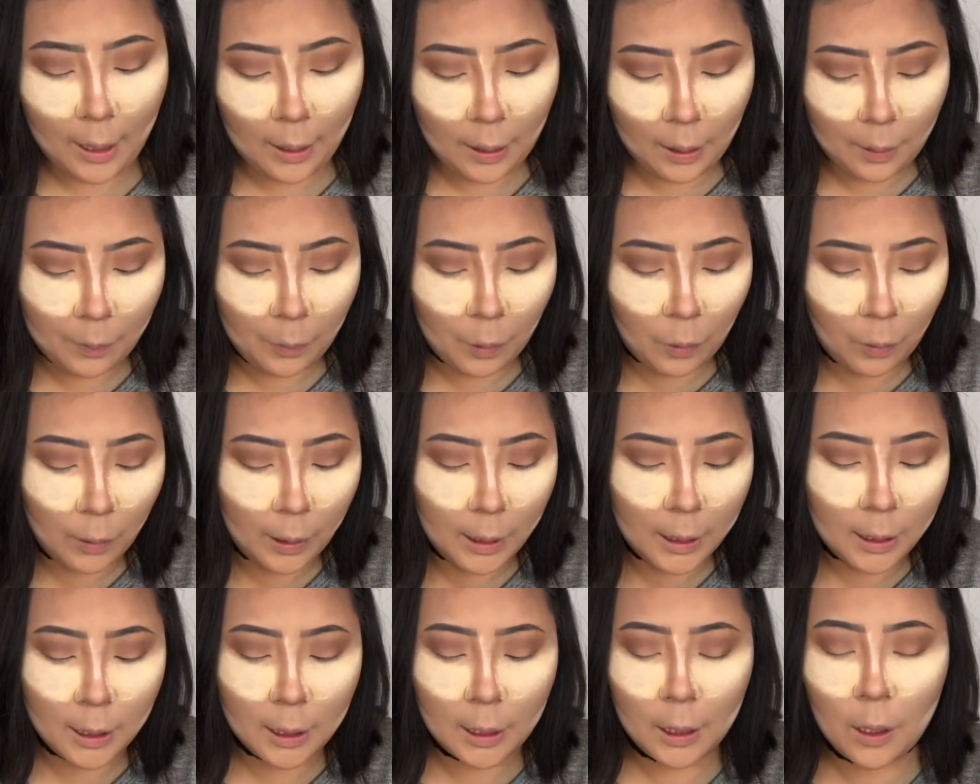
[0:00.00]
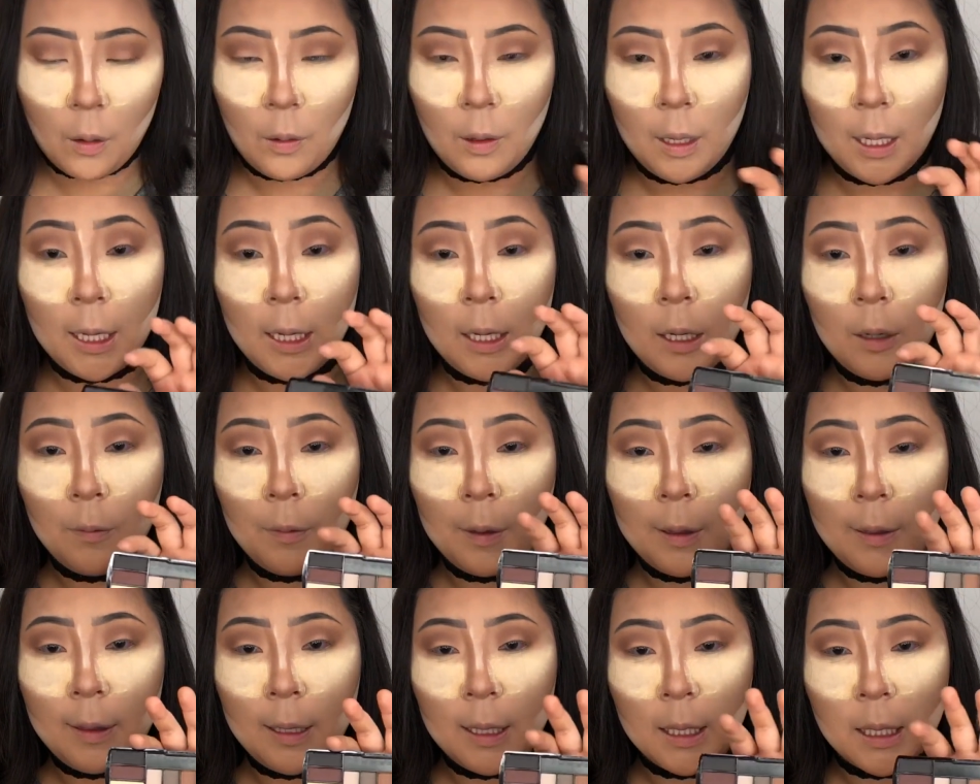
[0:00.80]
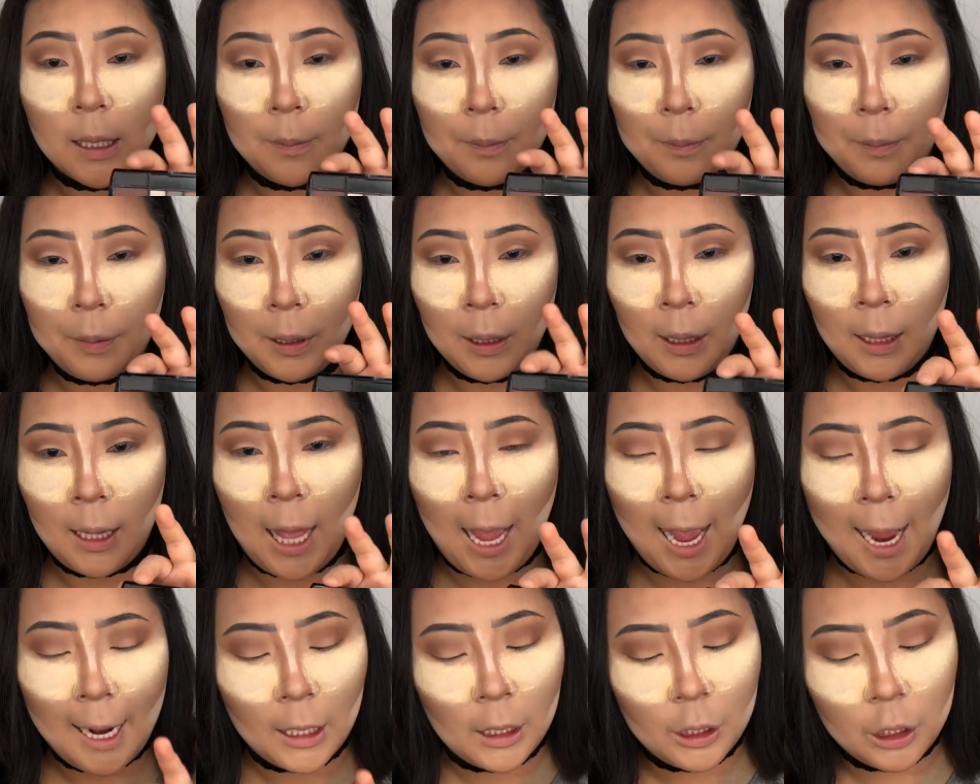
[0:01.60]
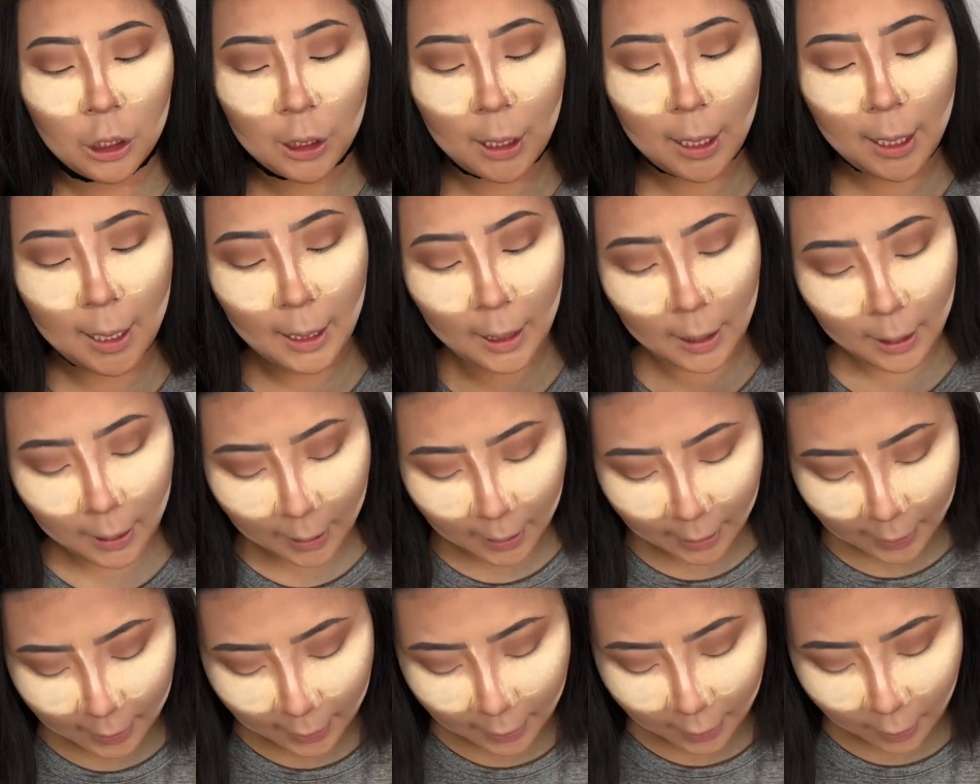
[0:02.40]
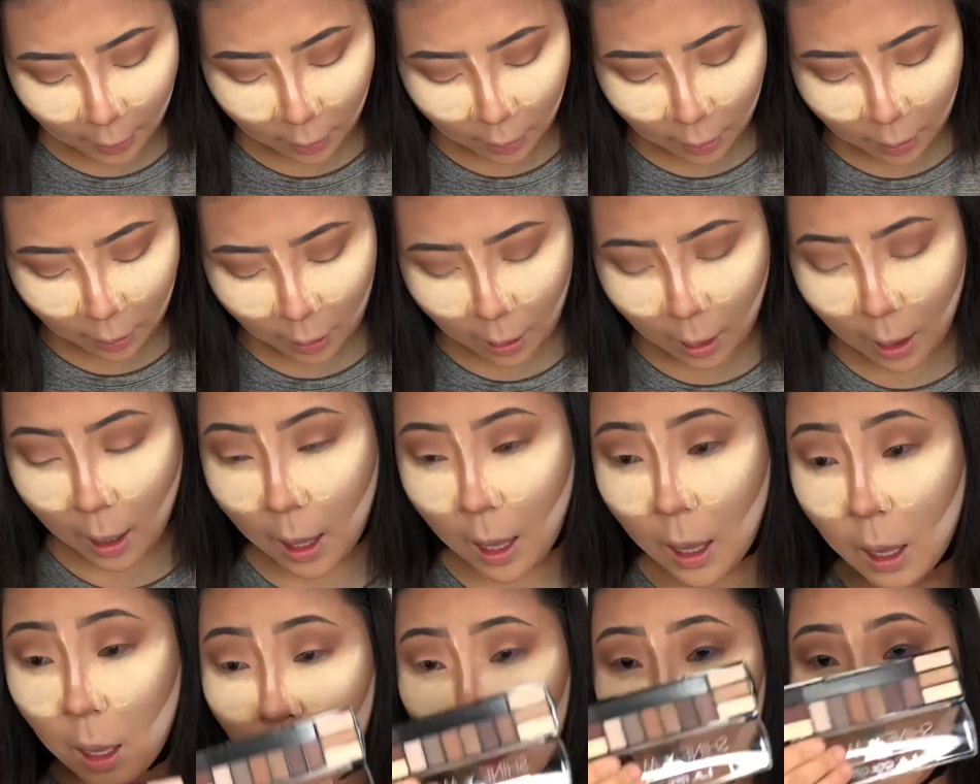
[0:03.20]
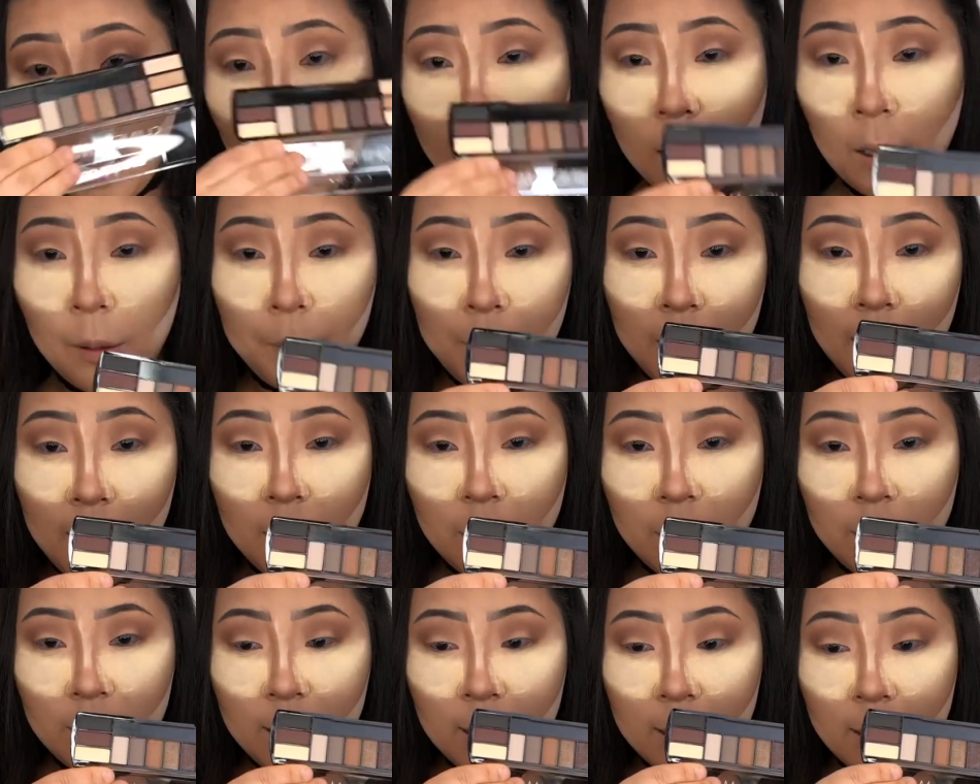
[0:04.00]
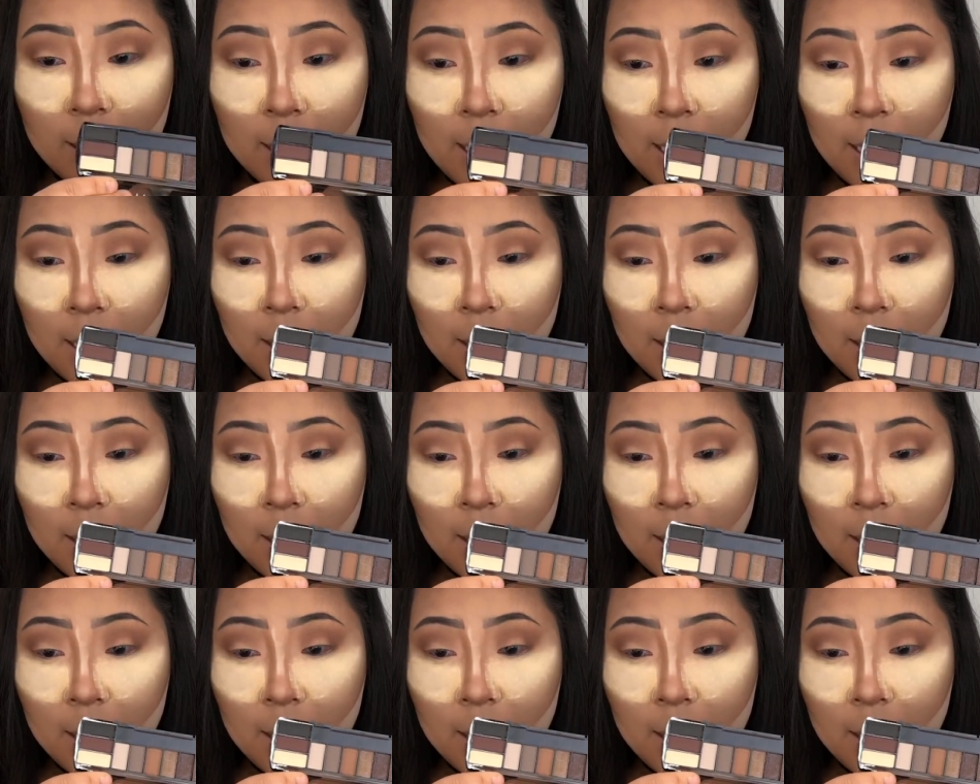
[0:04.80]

I am going to go in with this black shade here, and it'll be interesting